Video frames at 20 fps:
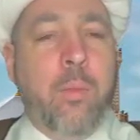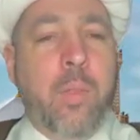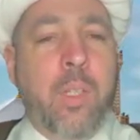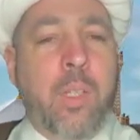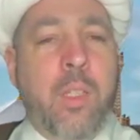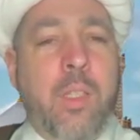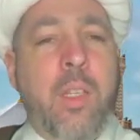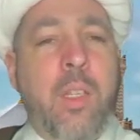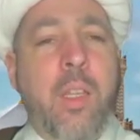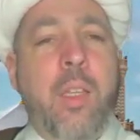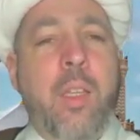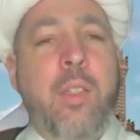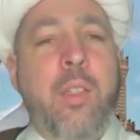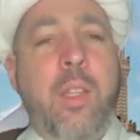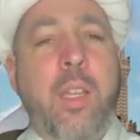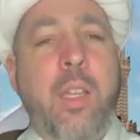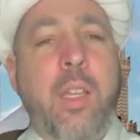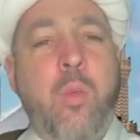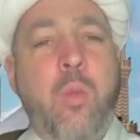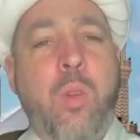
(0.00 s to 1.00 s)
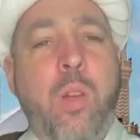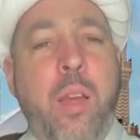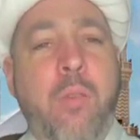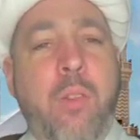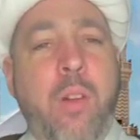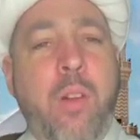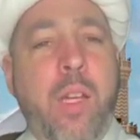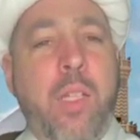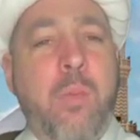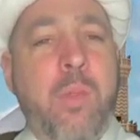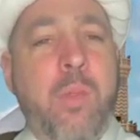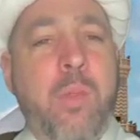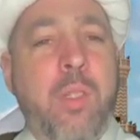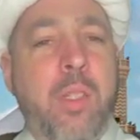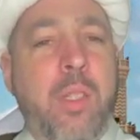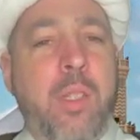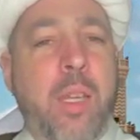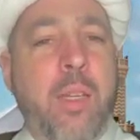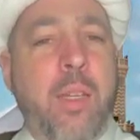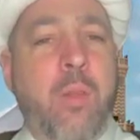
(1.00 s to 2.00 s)
He says whatever has been
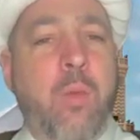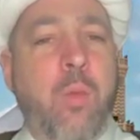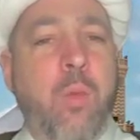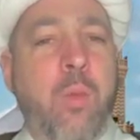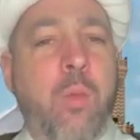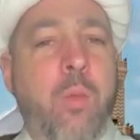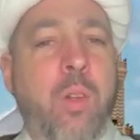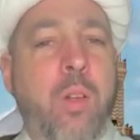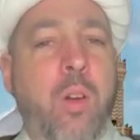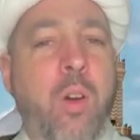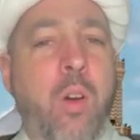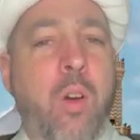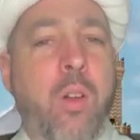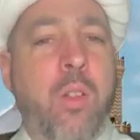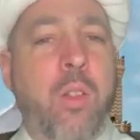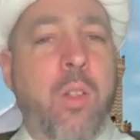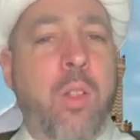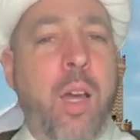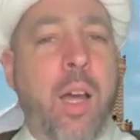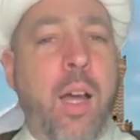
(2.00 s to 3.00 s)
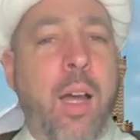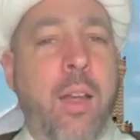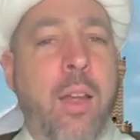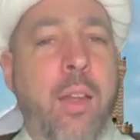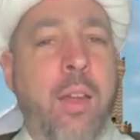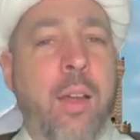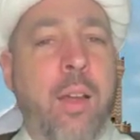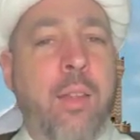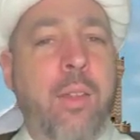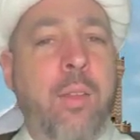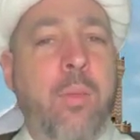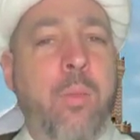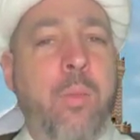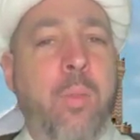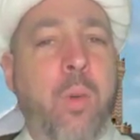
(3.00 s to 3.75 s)
stated with regard to the ayat